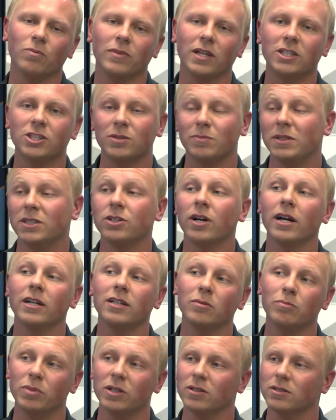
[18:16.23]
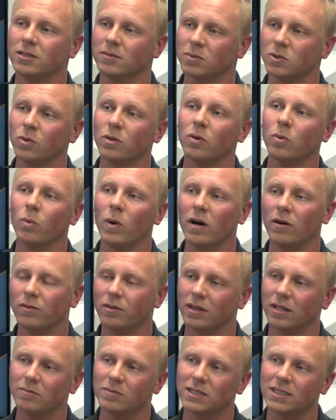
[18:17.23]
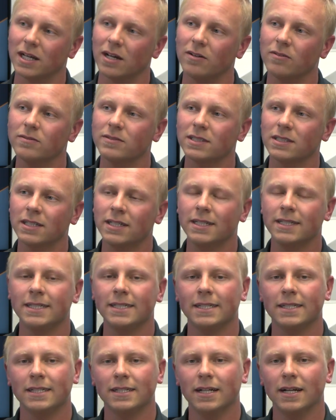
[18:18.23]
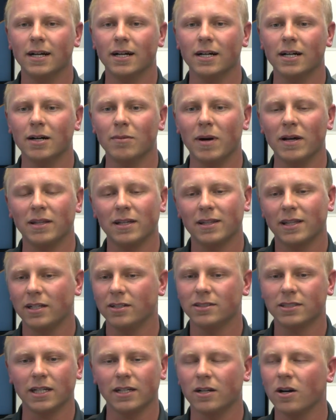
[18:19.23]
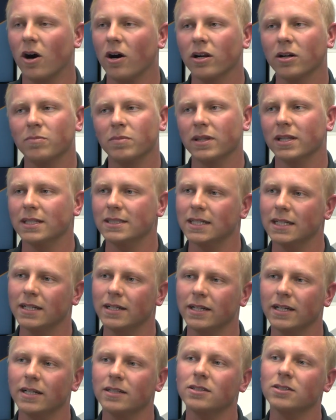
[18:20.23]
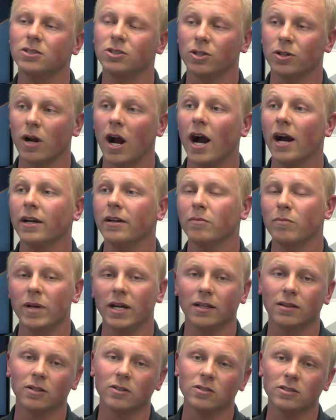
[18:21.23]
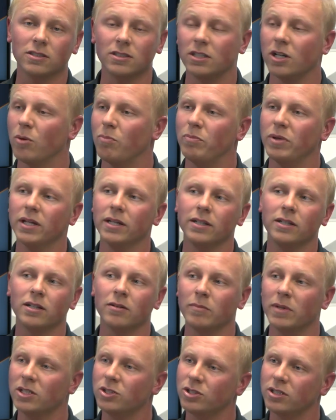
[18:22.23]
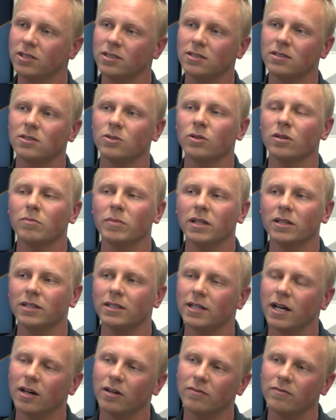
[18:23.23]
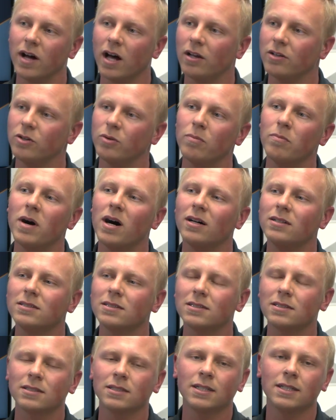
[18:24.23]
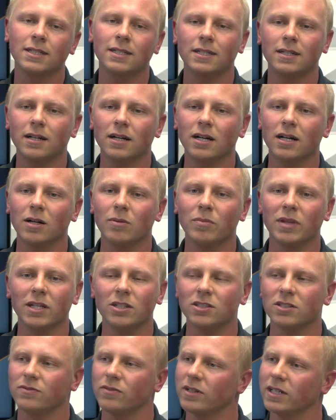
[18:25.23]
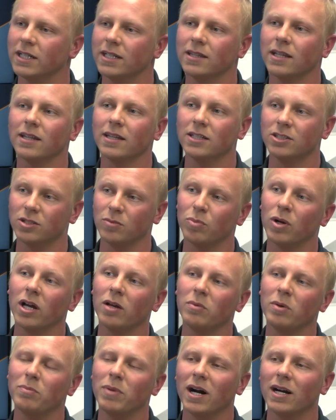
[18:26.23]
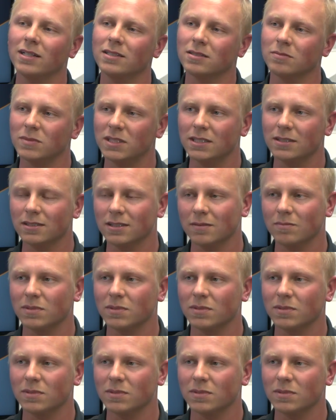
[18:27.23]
they should be trying to build some sort of wealth themselves. I think they just get caught up in the day-to-day to try and make those big commissions, do the $1 million volume months. They just forget that they should probably be buying some deals